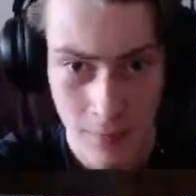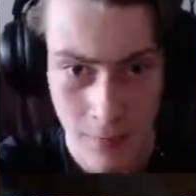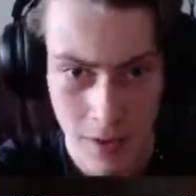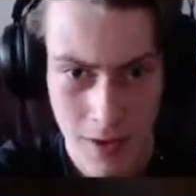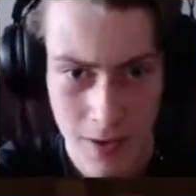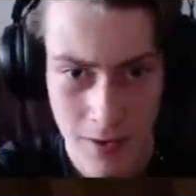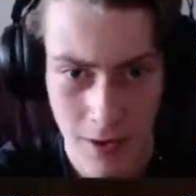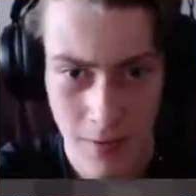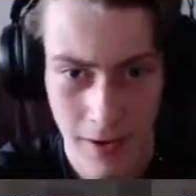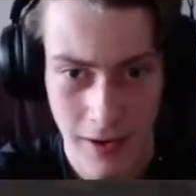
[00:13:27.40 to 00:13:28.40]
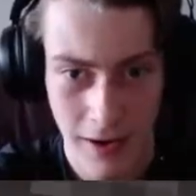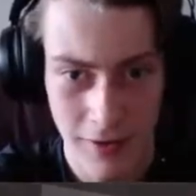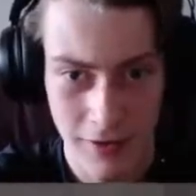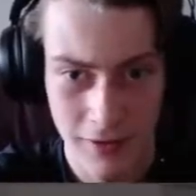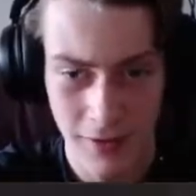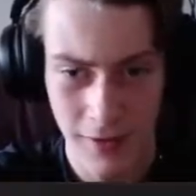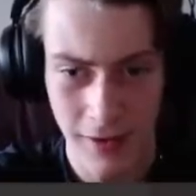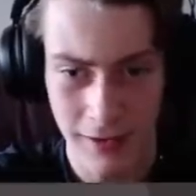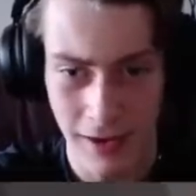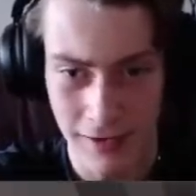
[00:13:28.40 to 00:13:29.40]
Where are you going? It's
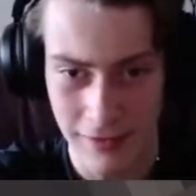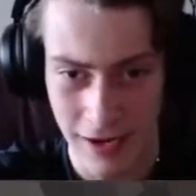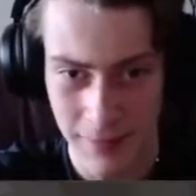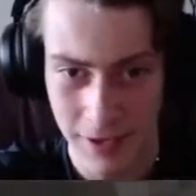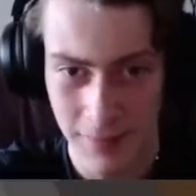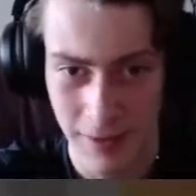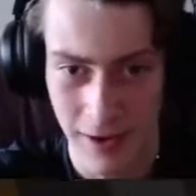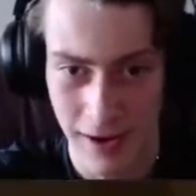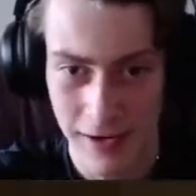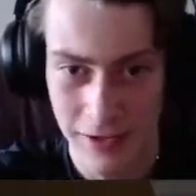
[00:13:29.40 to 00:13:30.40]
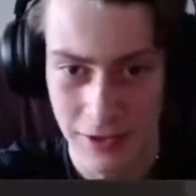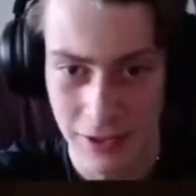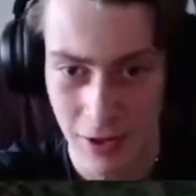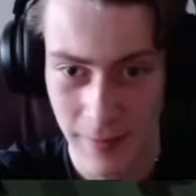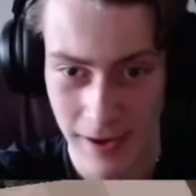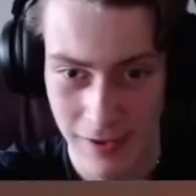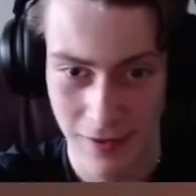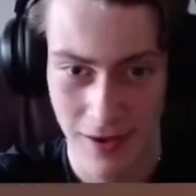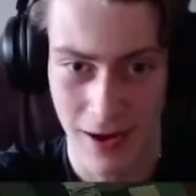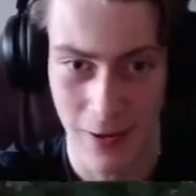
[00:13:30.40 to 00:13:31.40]
turning nighttime. Come on, I need you to go back to
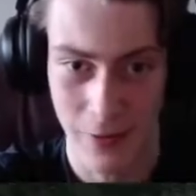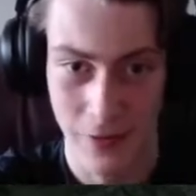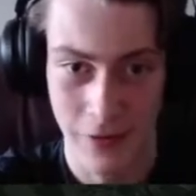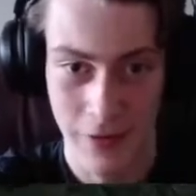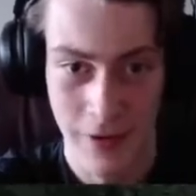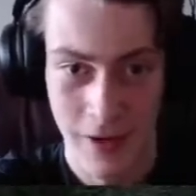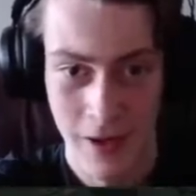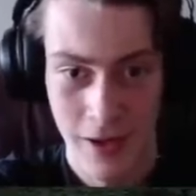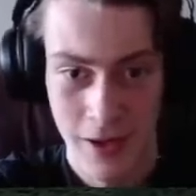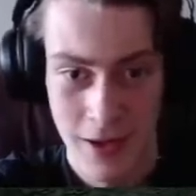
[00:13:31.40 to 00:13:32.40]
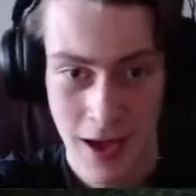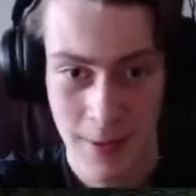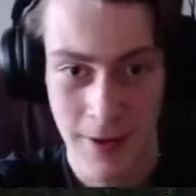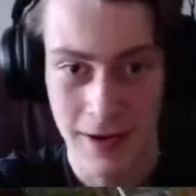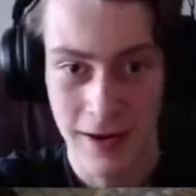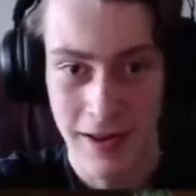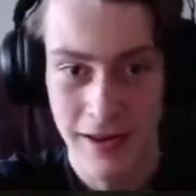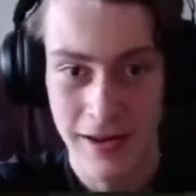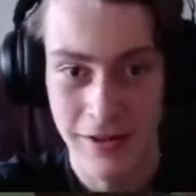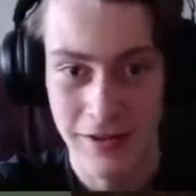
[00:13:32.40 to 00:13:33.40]
your house. I mean,
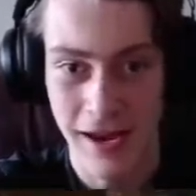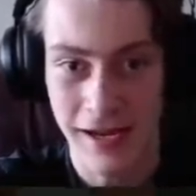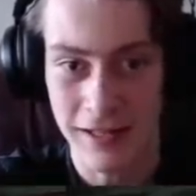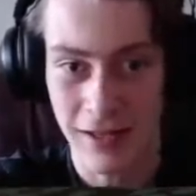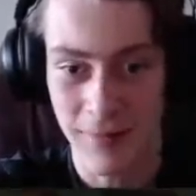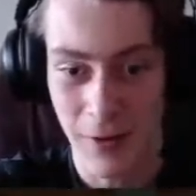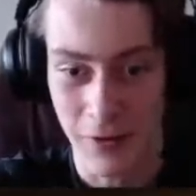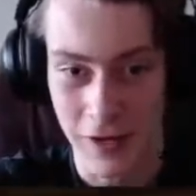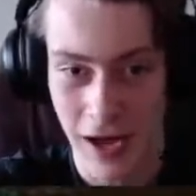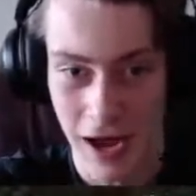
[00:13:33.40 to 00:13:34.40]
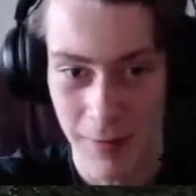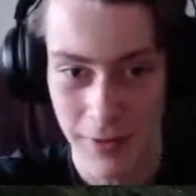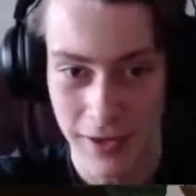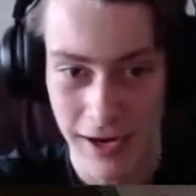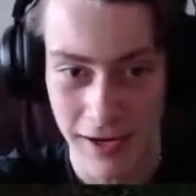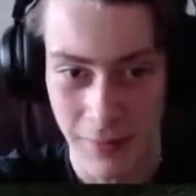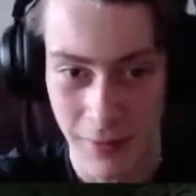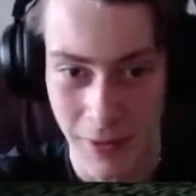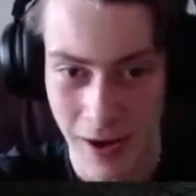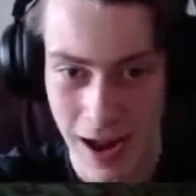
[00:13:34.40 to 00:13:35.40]
he is taking the most complicated
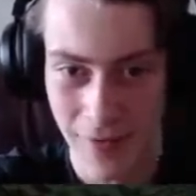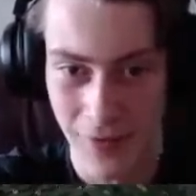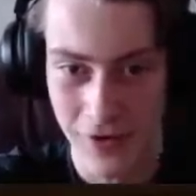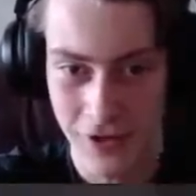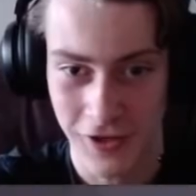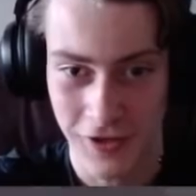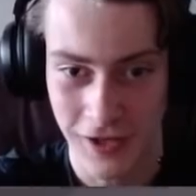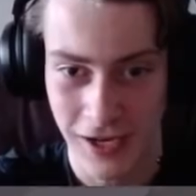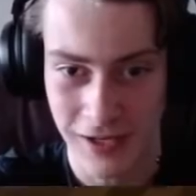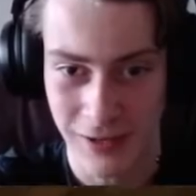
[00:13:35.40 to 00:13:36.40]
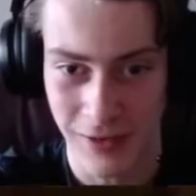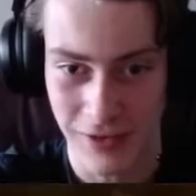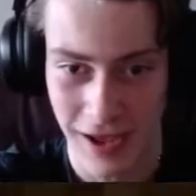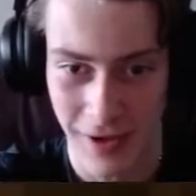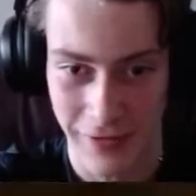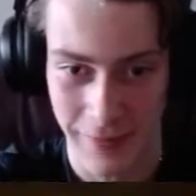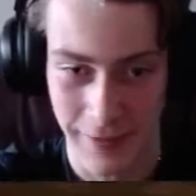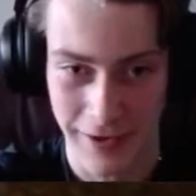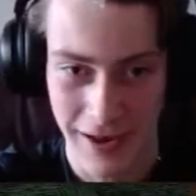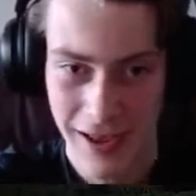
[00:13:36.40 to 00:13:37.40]
route ever just to get to his house. I
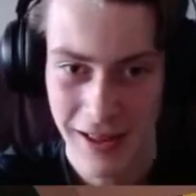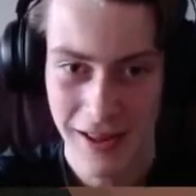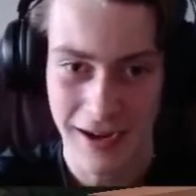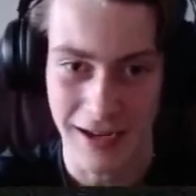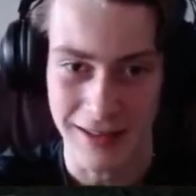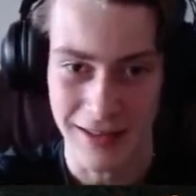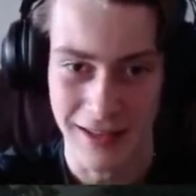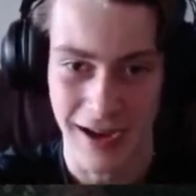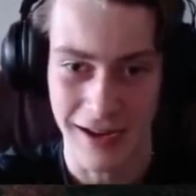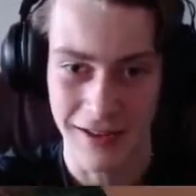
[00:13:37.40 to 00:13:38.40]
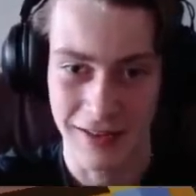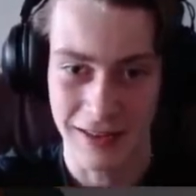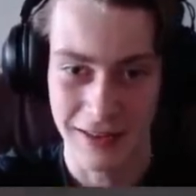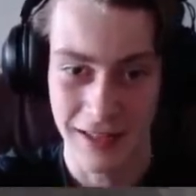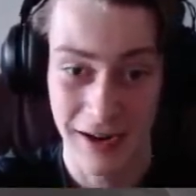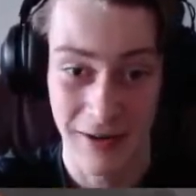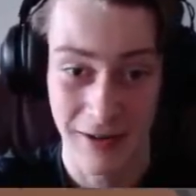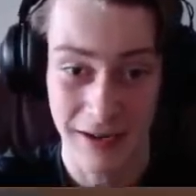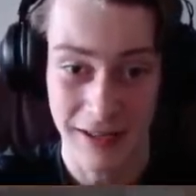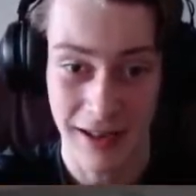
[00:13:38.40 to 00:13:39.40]
mean, look at this guy. He's
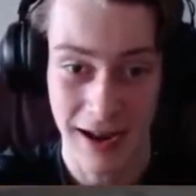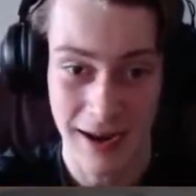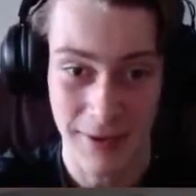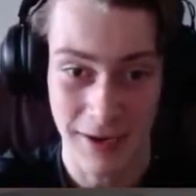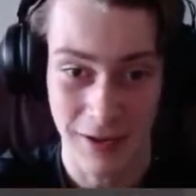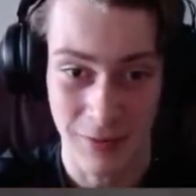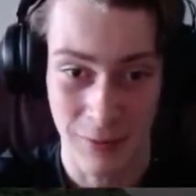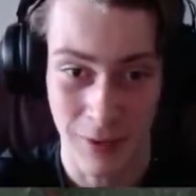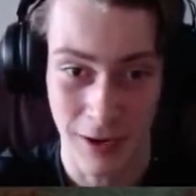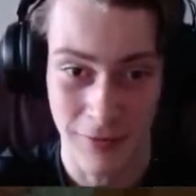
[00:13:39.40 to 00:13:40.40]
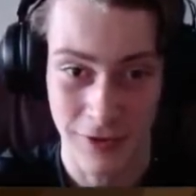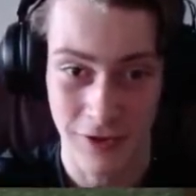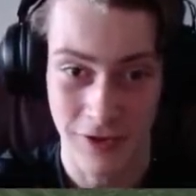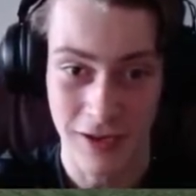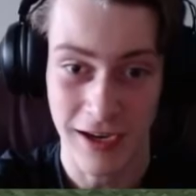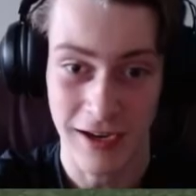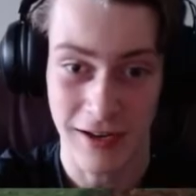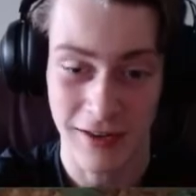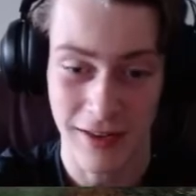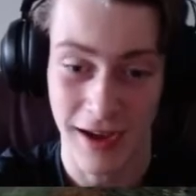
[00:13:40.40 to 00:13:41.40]
literally climbing his roof just to get
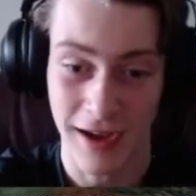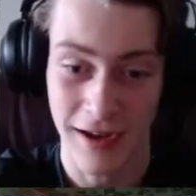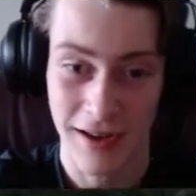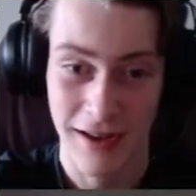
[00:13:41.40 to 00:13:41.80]
inside.